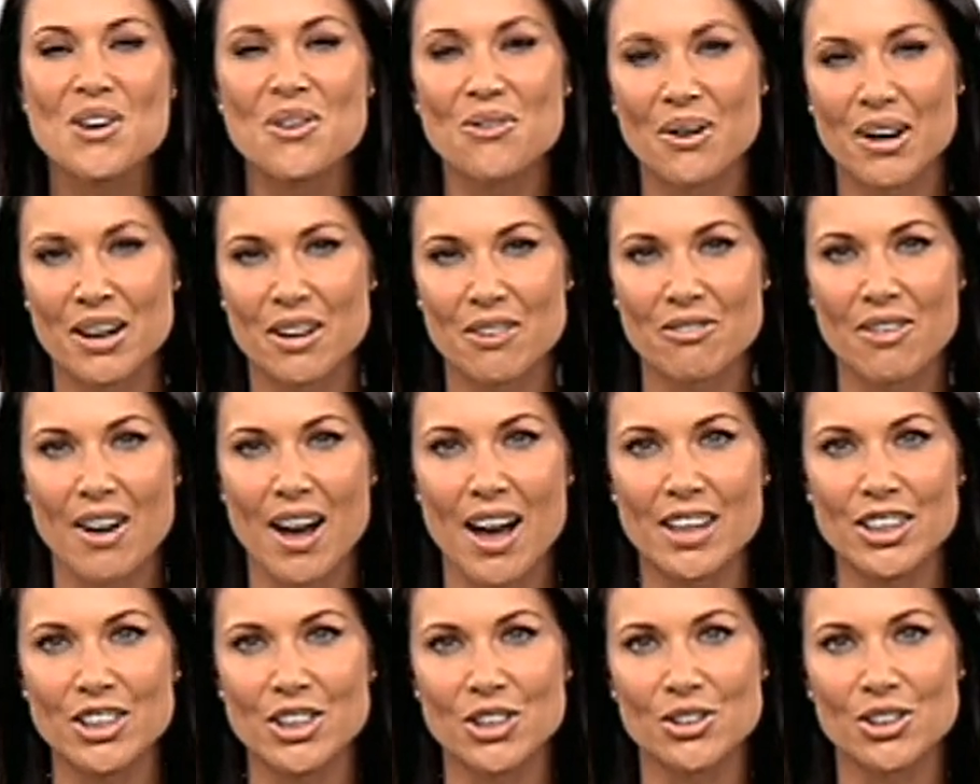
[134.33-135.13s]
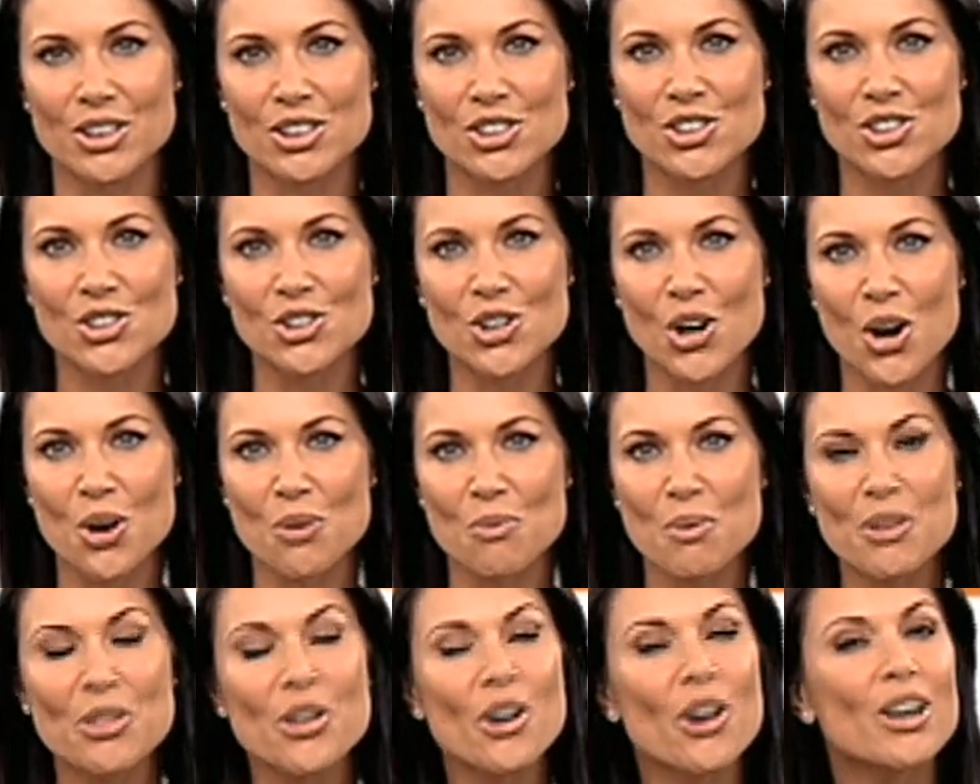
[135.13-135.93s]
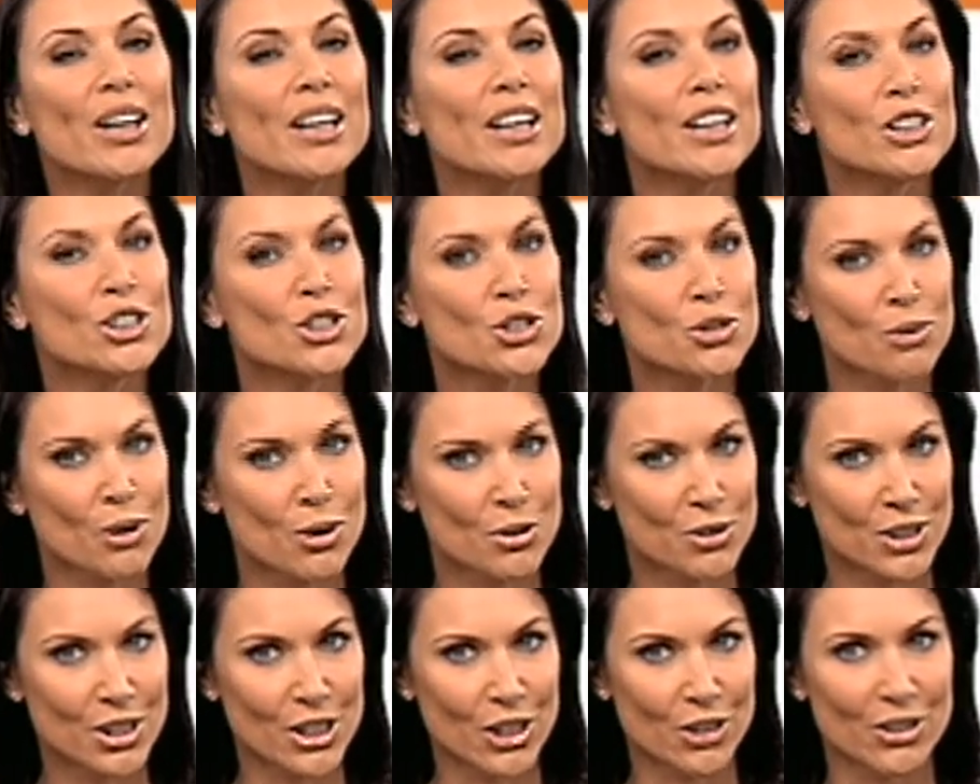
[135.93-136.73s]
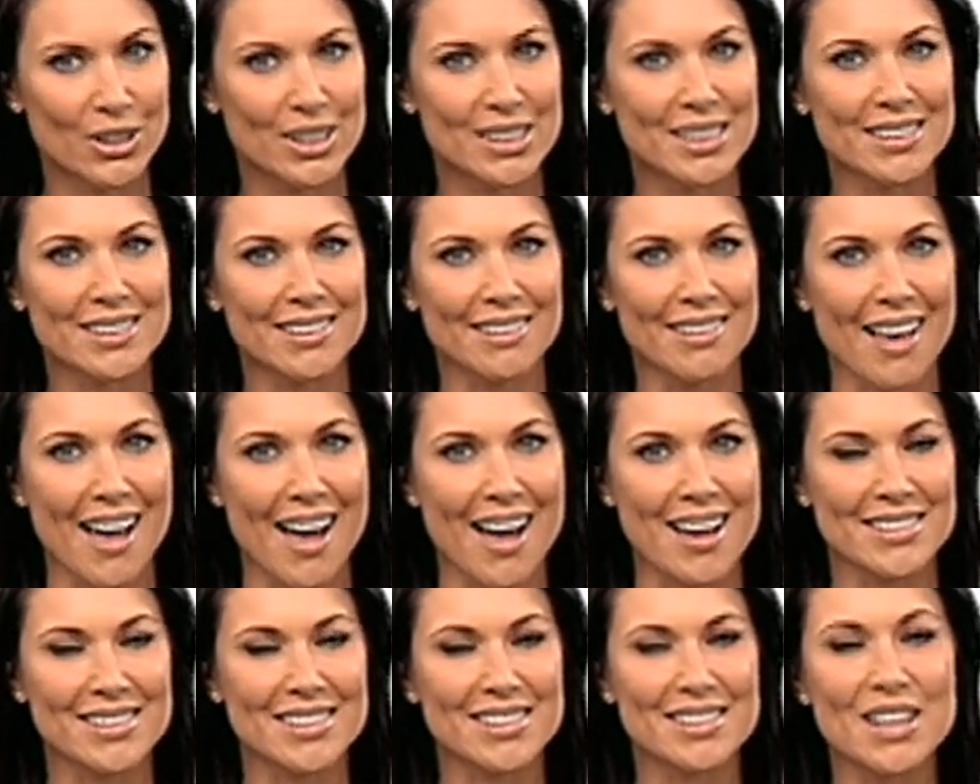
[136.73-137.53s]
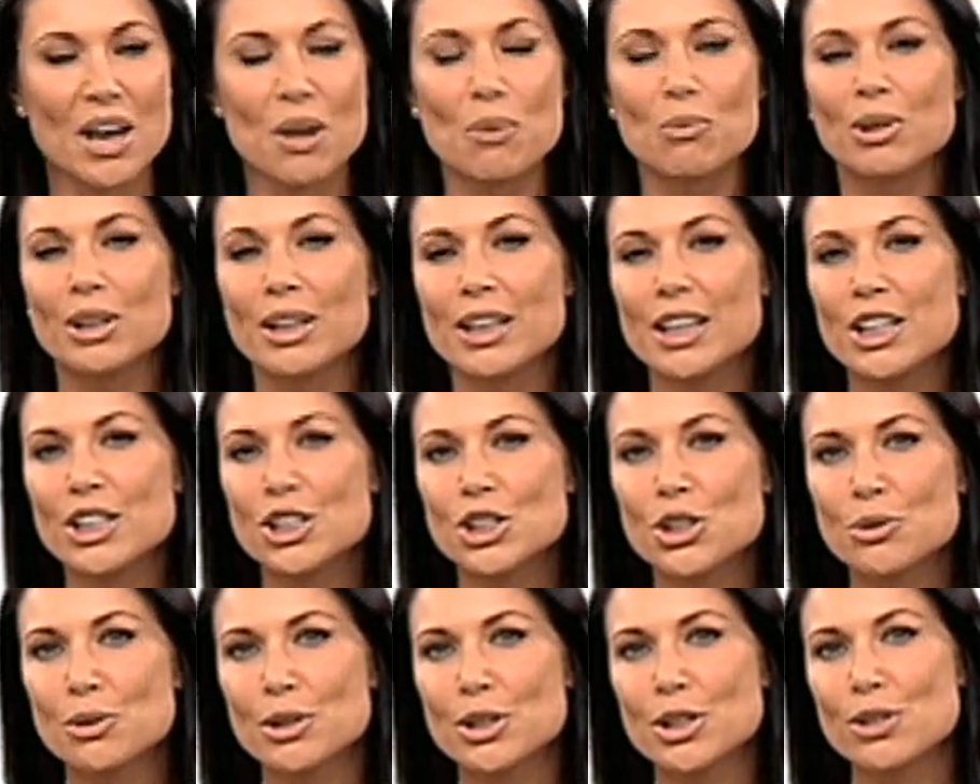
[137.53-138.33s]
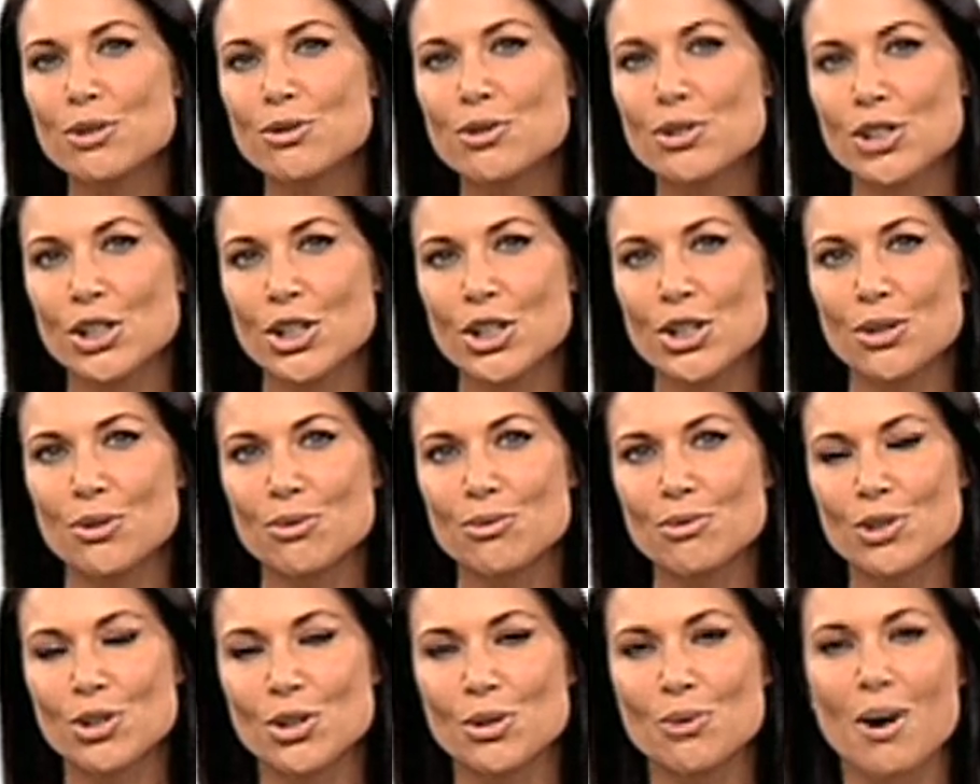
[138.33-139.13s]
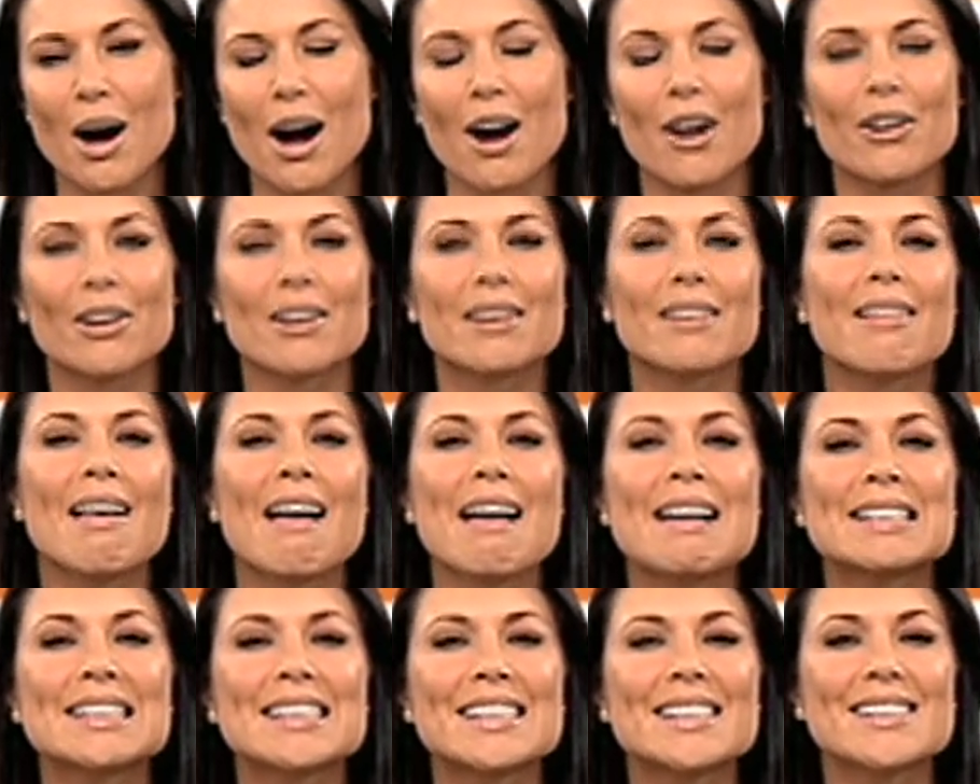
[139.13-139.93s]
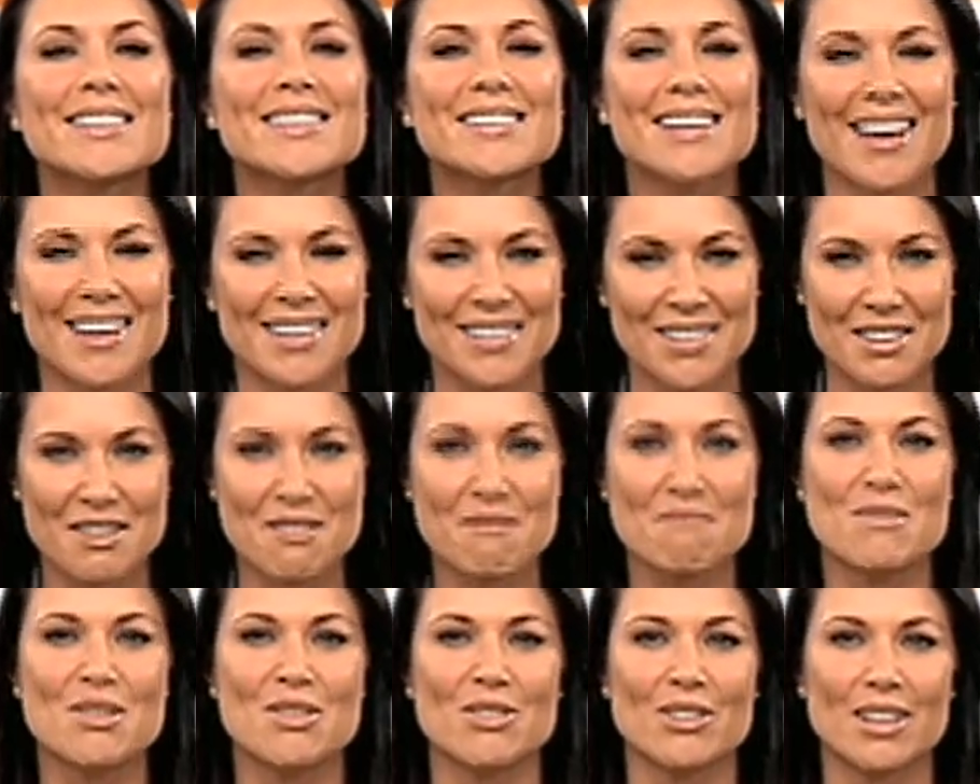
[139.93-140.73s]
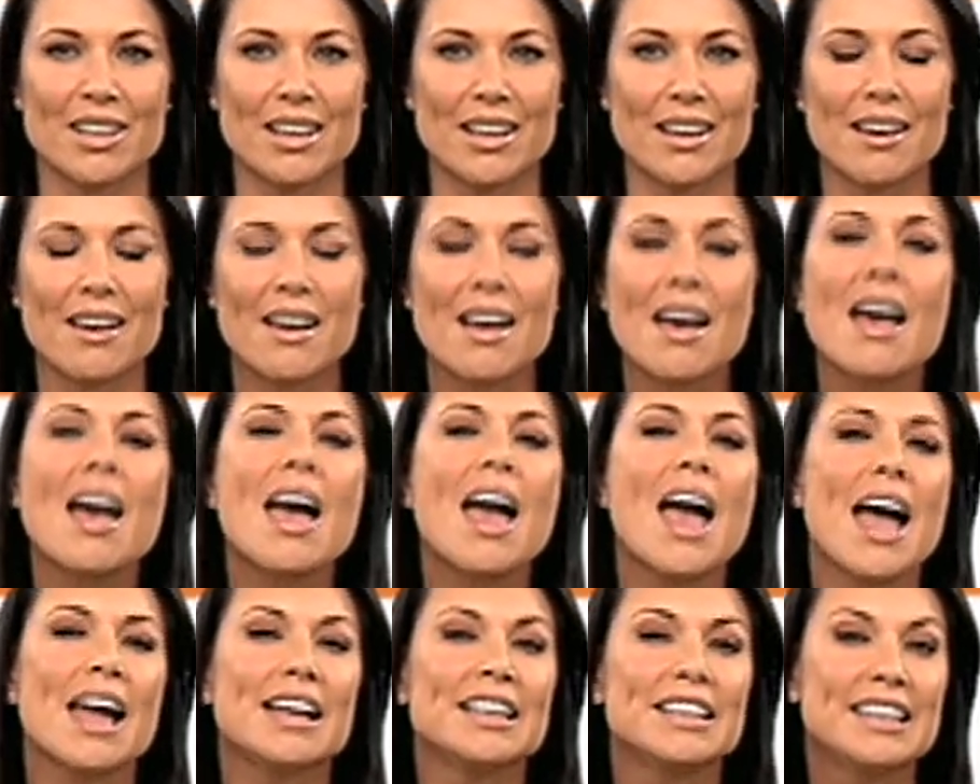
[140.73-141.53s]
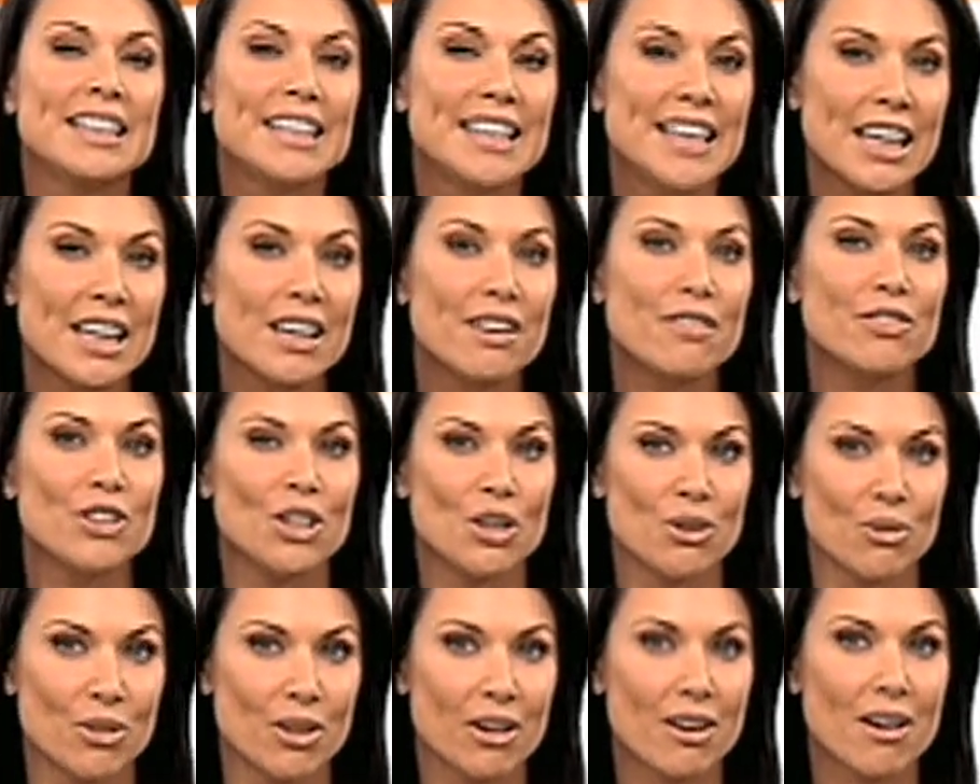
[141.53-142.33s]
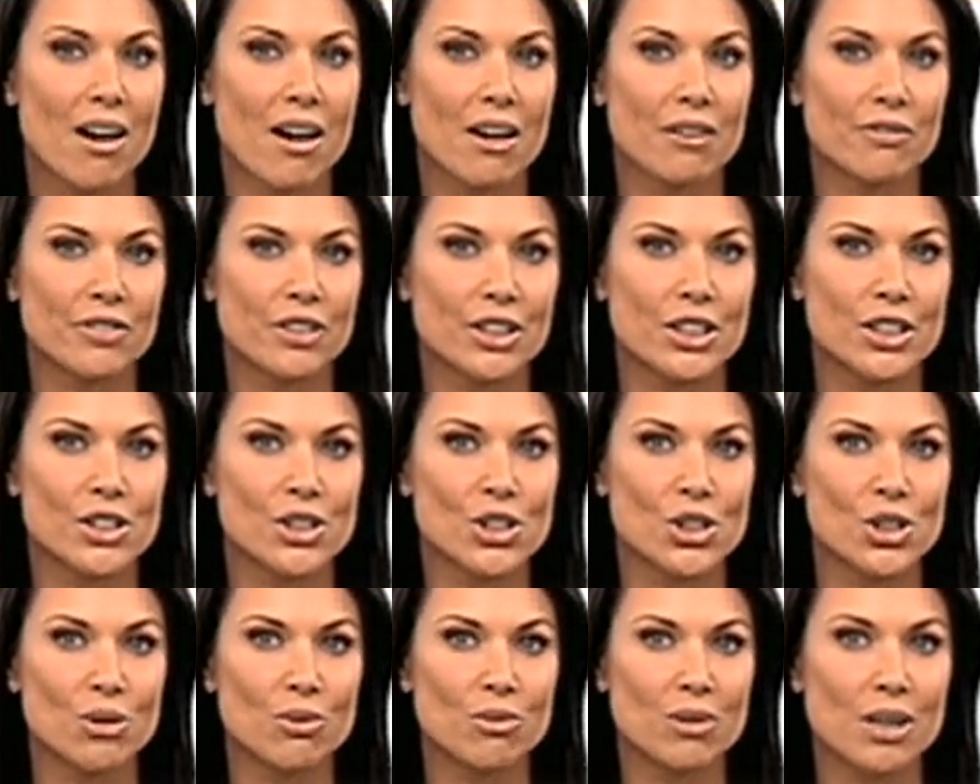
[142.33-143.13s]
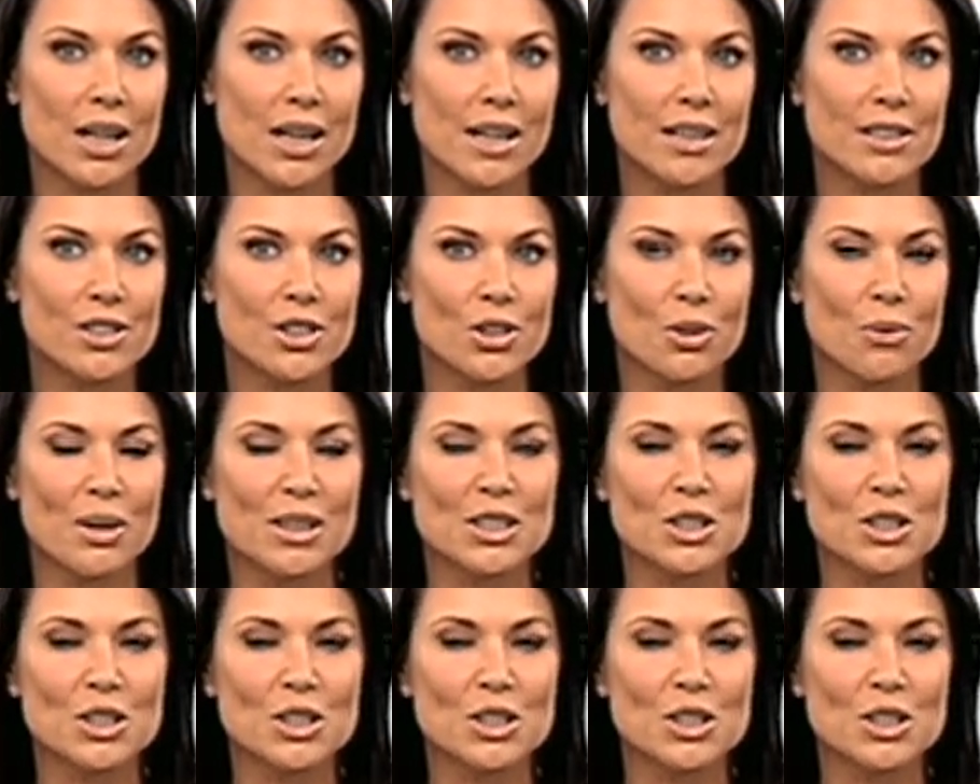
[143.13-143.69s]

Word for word: We invite you to start with our intro series class that will introduce you to our classes and community and give you the confidence you need to